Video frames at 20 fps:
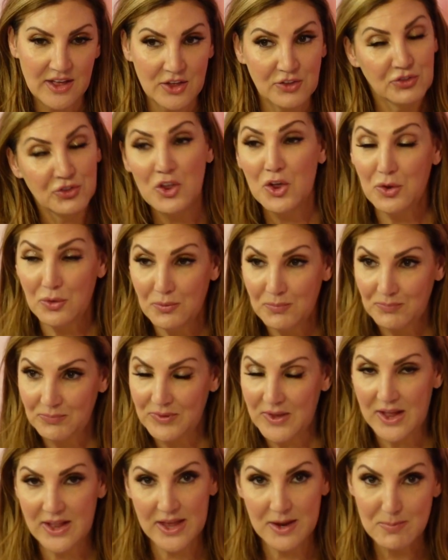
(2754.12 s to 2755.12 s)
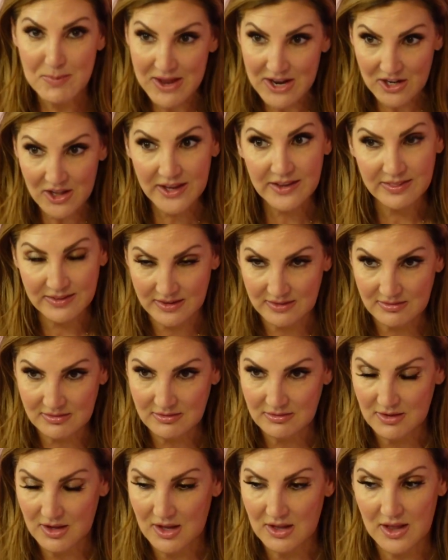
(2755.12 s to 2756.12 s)
So I like my hair like
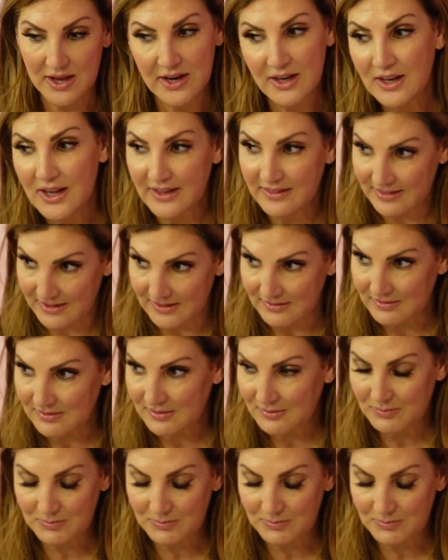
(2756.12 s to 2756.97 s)
this. I like it like this.